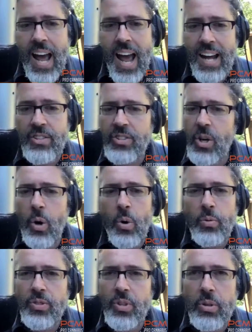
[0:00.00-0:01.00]
And
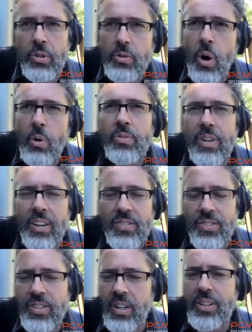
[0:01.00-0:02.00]
so so you don't
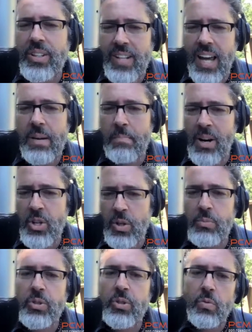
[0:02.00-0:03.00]
necessarily take
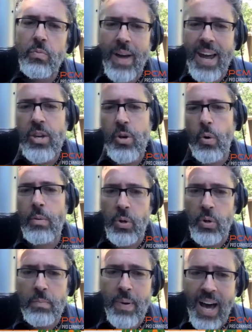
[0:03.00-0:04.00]
mushrooms to make your
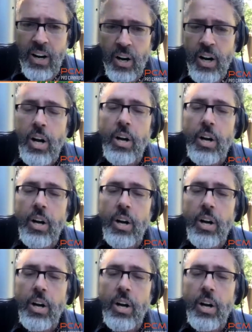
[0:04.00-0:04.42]
mood better.